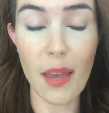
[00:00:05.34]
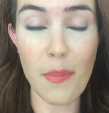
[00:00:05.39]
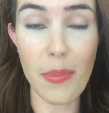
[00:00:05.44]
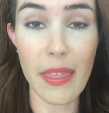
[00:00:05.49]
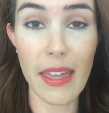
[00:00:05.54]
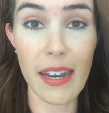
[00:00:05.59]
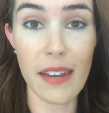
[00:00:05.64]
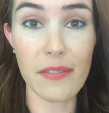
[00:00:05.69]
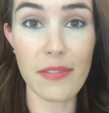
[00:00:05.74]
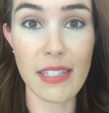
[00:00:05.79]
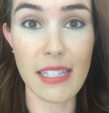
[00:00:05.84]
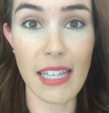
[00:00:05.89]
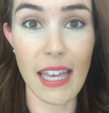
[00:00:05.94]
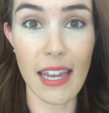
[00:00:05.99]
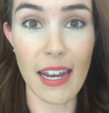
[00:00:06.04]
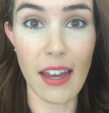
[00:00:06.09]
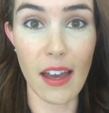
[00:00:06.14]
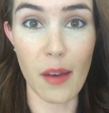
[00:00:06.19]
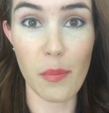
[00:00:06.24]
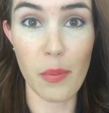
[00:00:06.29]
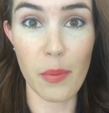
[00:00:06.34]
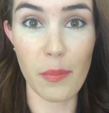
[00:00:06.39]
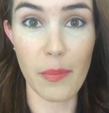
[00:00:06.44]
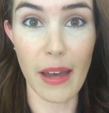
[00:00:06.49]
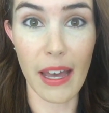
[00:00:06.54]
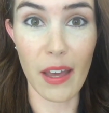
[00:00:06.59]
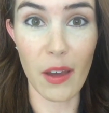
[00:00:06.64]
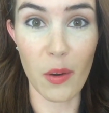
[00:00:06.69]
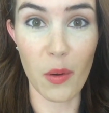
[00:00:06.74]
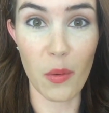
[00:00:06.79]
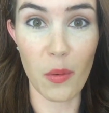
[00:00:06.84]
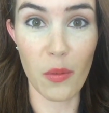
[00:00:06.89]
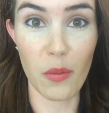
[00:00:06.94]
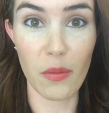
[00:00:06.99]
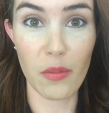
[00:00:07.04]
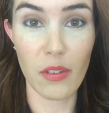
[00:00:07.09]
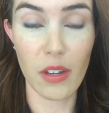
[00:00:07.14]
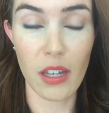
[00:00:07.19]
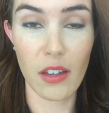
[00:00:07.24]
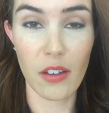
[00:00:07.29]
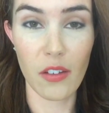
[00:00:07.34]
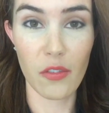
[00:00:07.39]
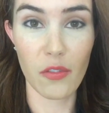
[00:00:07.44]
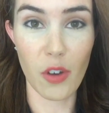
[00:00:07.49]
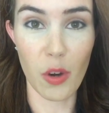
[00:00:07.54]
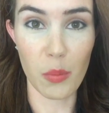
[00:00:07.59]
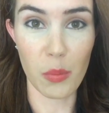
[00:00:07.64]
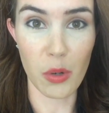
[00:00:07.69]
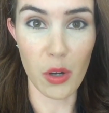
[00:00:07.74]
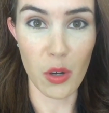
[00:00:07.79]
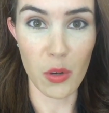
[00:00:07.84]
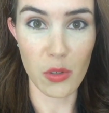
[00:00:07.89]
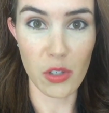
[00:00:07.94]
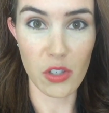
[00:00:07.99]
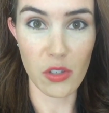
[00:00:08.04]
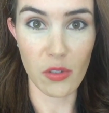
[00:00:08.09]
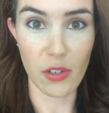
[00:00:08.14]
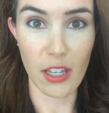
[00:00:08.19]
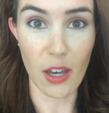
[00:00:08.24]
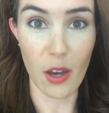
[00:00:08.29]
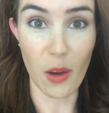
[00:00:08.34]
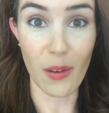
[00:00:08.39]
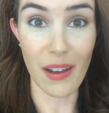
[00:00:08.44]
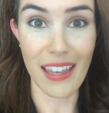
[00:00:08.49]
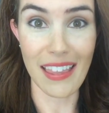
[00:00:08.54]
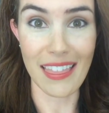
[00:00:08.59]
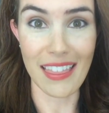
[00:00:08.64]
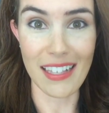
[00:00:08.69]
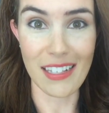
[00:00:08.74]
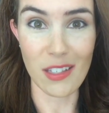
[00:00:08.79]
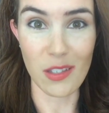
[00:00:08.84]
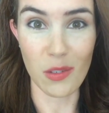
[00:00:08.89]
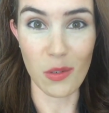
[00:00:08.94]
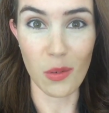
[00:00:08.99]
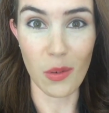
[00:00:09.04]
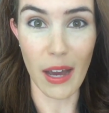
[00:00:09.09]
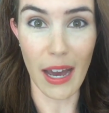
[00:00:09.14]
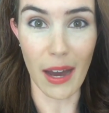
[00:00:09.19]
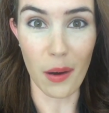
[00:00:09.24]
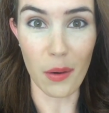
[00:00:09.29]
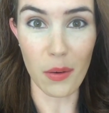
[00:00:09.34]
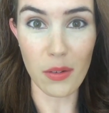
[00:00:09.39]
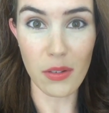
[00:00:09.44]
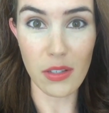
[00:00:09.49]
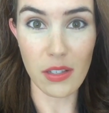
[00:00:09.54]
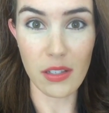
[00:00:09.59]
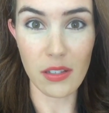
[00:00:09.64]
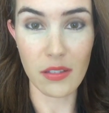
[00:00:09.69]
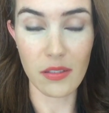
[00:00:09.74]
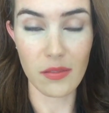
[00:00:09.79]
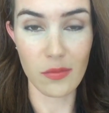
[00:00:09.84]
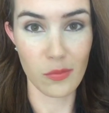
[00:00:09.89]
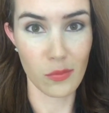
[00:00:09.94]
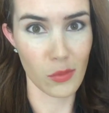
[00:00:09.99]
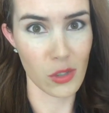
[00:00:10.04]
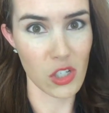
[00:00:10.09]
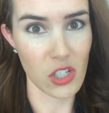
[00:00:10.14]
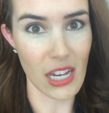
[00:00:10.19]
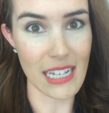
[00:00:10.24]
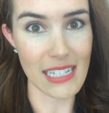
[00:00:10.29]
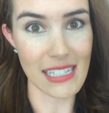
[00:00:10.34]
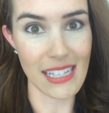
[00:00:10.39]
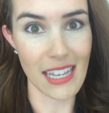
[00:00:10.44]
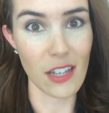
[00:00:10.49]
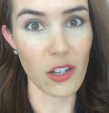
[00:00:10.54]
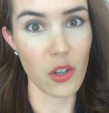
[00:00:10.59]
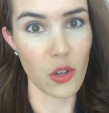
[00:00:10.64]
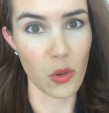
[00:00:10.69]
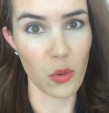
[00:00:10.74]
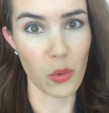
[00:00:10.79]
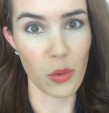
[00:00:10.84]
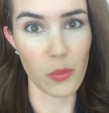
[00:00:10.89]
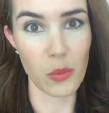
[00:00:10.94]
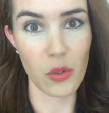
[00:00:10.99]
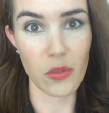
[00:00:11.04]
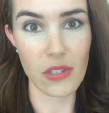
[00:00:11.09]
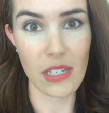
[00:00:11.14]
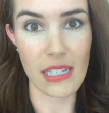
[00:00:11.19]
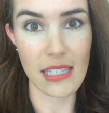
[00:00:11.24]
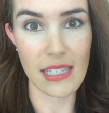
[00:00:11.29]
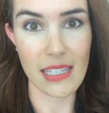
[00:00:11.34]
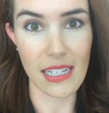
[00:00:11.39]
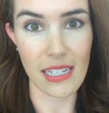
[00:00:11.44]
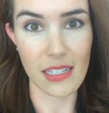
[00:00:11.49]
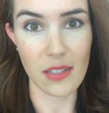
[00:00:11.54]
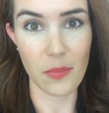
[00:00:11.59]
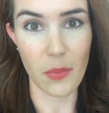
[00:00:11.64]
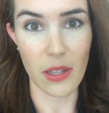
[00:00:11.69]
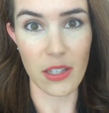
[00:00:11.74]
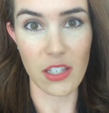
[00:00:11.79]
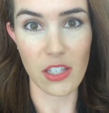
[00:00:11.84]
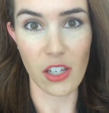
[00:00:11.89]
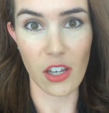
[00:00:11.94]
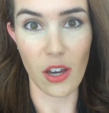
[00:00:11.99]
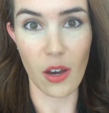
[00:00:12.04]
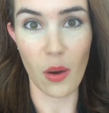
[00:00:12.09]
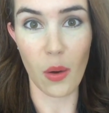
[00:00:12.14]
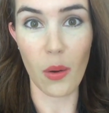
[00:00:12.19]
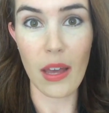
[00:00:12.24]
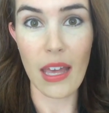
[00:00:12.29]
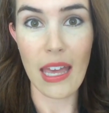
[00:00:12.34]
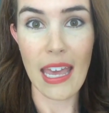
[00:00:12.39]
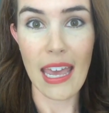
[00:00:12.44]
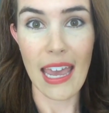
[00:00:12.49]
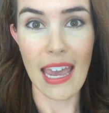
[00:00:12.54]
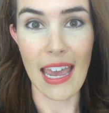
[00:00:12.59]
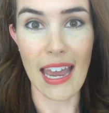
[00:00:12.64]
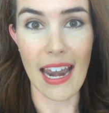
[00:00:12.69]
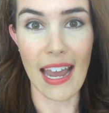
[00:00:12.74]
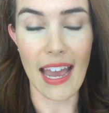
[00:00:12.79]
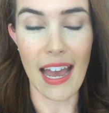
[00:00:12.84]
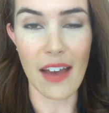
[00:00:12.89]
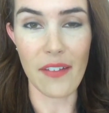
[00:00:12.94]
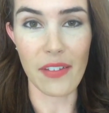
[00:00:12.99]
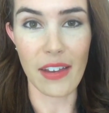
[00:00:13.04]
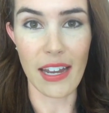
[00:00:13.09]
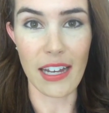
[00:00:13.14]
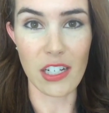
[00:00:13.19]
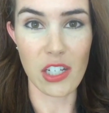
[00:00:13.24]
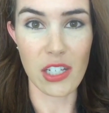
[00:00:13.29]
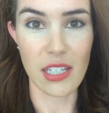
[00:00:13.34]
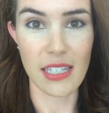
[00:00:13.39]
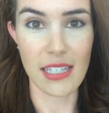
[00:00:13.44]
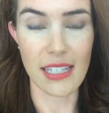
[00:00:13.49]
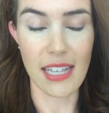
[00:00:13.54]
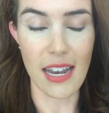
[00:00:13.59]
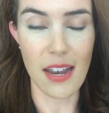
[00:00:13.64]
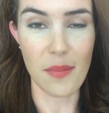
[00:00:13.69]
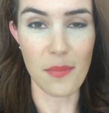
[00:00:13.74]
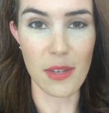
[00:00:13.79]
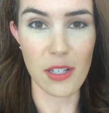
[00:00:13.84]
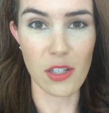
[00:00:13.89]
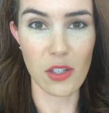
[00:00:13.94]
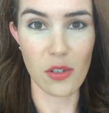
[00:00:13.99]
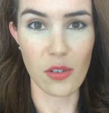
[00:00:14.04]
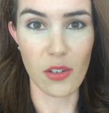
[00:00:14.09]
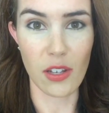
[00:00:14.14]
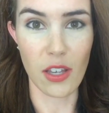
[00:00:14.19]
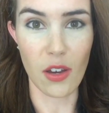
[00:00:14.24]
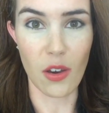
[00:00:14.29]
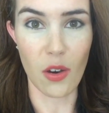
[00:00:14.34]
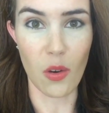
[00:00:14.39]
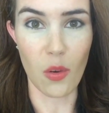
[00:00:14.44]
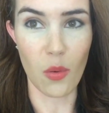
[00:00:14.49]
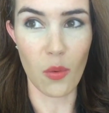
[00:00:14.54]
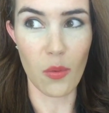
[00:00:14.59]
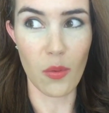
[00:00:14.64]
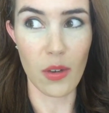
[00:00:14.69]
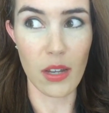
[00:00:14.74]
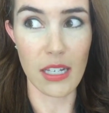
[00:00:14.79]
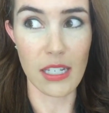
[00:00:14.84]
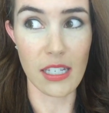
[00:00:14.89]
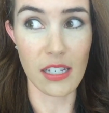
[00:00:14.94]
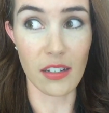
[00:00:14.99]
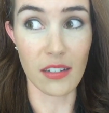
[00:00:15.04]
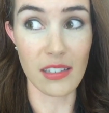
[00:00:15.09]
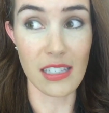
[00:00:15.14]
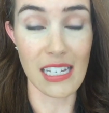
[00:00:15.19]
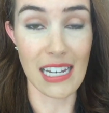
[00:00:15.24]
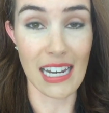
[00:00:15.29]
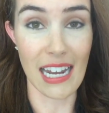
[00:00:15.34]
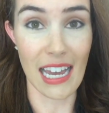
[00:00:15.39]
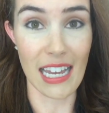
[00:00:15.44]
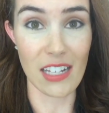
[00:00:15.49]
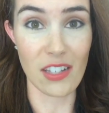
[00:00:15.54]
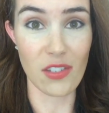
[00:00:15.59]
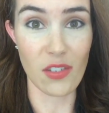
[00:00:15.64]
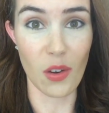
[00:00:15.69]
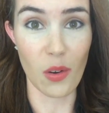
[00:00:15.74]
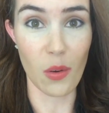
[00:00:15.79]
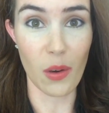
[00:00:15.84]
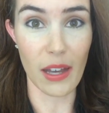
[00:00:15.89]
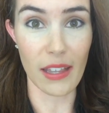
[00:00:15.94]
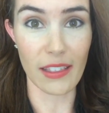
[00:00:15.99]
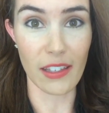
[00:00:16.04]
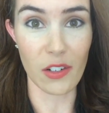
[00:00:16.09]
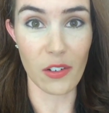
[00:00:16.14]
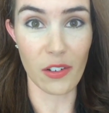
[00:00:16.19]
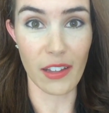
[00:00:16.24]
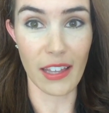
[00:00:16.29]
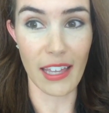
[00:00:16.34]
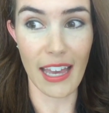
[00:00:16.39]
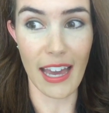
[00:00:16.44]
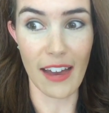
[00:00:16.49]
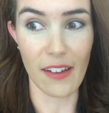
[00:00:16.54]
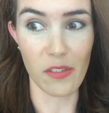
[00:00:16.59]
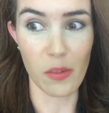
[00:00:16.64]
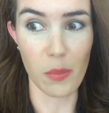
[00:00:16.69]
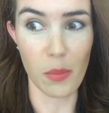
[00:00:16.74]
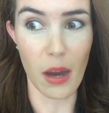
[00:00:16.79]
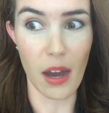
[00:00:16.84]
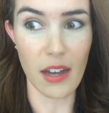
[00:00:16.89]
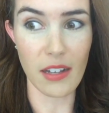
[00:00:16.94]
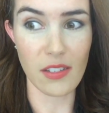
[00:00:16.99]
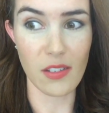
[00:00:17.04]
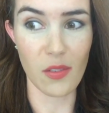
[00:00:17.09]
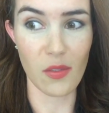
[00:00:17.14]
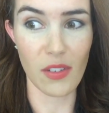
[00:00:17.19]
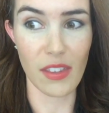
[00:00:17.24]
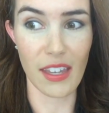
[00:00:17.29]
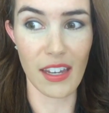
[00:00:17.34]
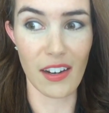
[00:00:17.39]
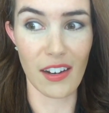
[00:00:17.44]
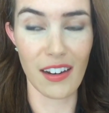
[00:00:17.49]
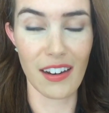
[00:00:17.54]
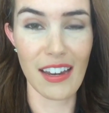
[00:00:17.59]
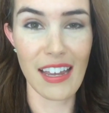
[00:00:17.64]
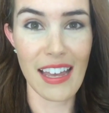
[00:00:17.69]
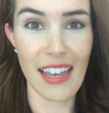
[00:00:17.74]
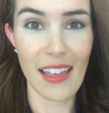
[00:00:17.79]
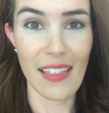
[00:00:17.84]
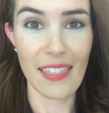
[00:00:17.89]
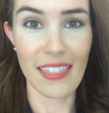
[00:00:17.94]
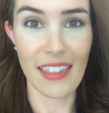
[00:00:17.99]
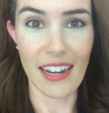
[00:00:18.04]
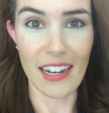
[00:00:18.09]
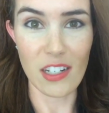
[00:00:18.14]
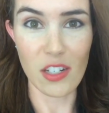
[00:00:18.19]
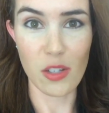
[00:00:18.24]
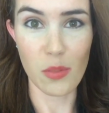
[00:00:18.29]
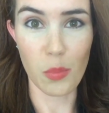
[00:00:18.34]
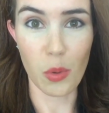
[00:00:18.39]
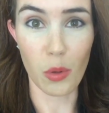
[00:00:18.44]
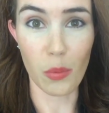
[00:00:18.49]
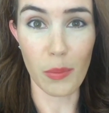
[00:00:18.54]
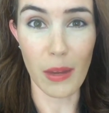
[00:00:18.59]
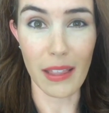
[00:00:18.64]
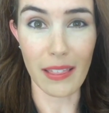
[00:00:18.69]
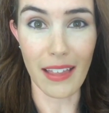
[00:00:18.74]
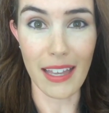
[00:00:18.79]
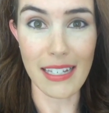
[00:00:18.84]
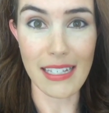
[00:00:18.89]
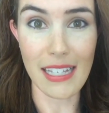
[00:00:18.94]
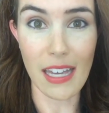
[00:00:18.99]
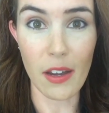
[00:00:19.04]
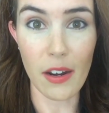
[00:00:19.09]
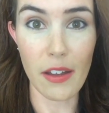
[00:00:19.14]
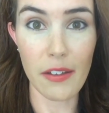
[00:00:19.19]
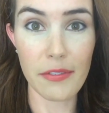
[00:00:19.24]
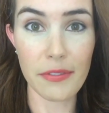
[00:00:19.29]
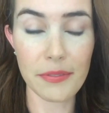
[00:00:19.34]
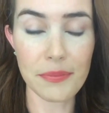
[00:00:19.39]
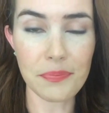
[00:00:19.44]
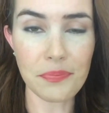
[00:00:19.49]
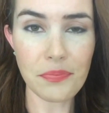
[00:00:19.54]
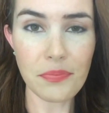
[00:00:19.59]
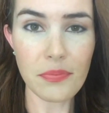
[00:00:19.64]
time that I've set up my own Faux-Pro studio in this new house, which I say new. We moved in 6 months ago, and I haven't actually set up my studio until tonight. So I literally have a box over there that I just pulled my lights out of.